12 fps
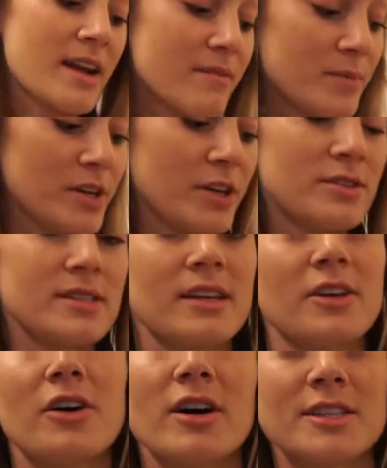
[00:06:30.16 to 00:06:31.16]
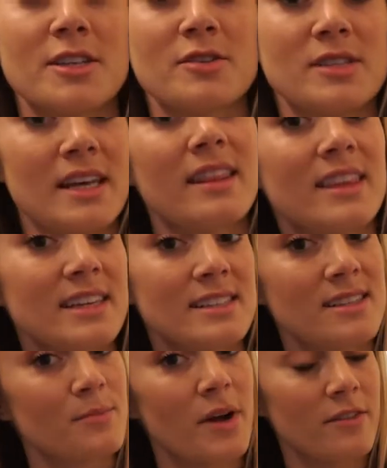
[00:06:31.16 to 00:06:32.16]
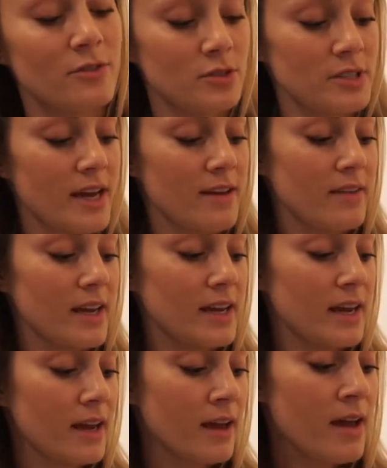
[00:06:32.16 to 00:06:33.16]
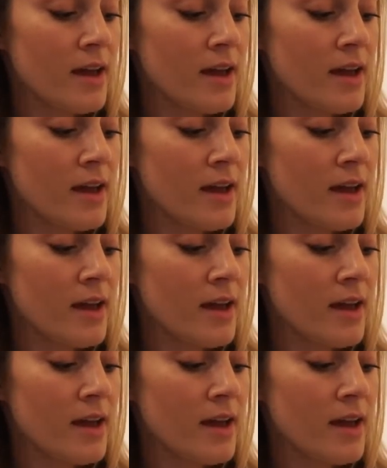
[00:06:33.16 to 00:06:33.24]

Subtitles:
I've been using. You'll also see this in my full day of eating.